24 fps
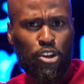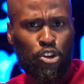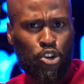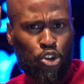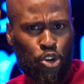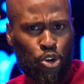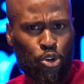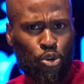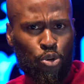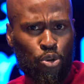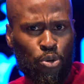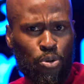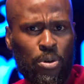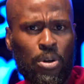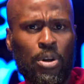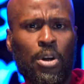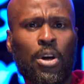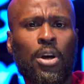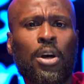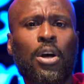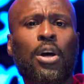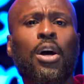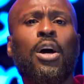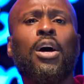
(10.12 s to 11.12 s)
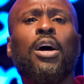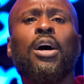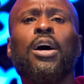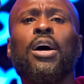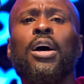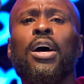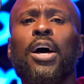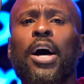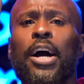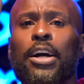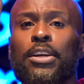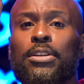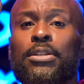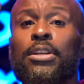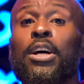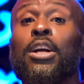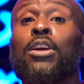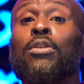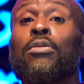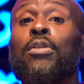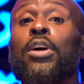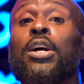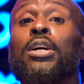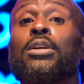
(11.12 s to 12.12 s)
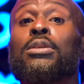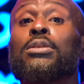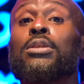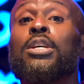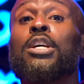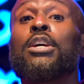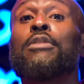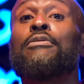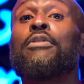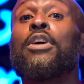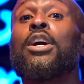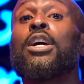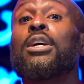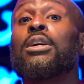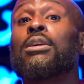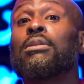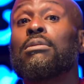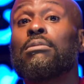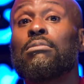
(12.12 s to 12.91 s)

to Accelerate TV.